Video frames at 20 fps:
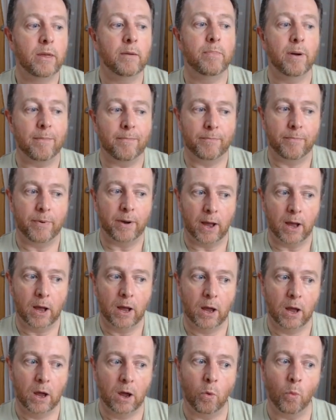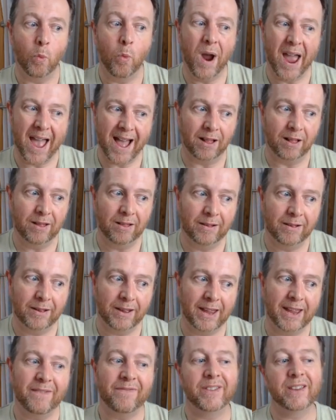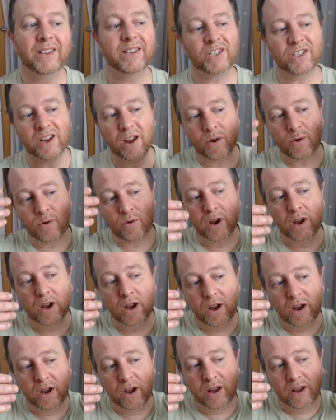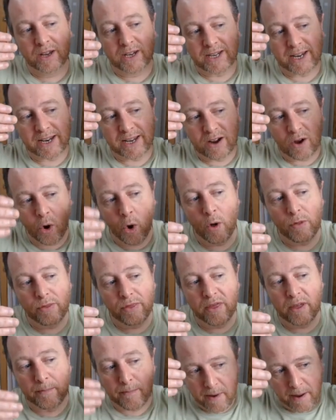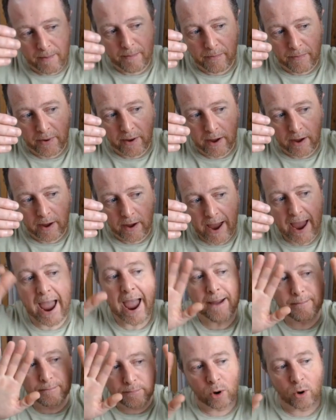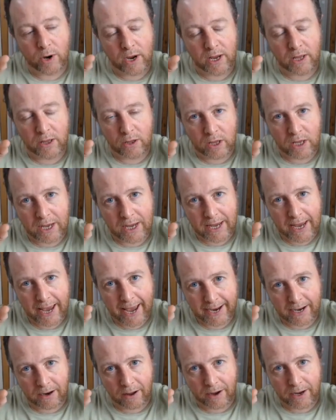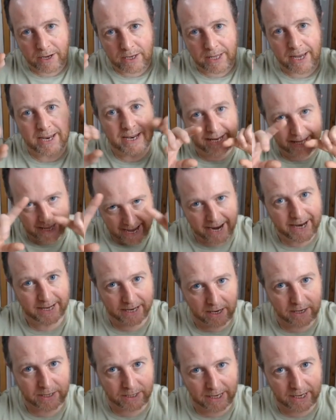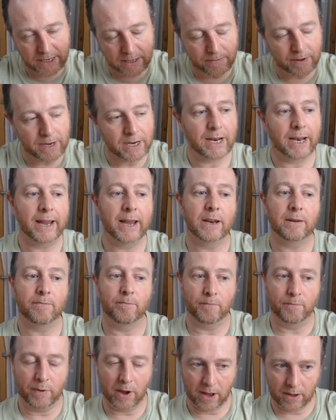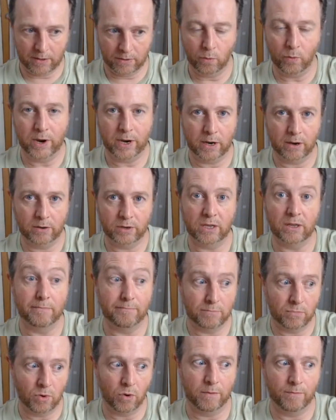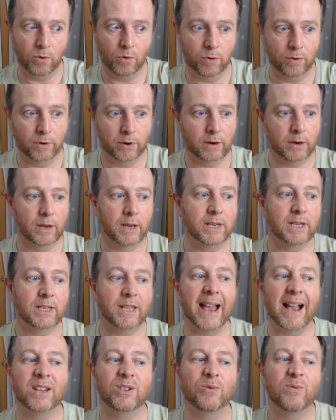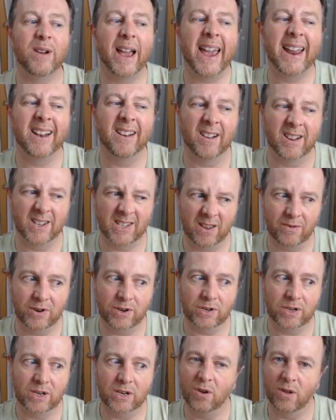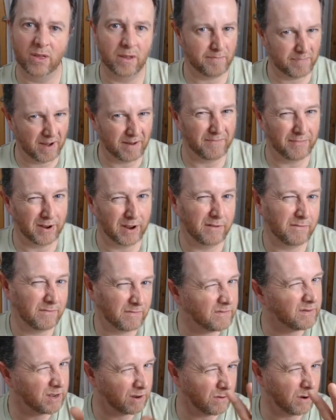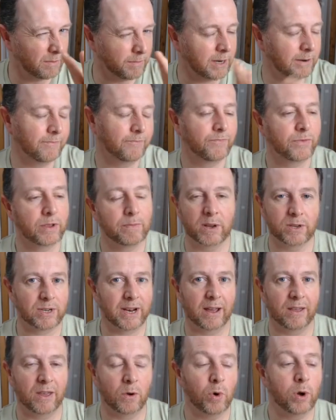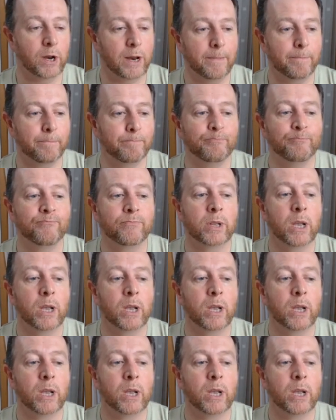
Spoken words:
The bumper, well, if there's snow sitting on the bumper and blocking the headlights, then that does need to be cleared, but the windows are the more important. It's the actual headlights that they're interested in, not the bumper. See what I mean? Depends on how they word it.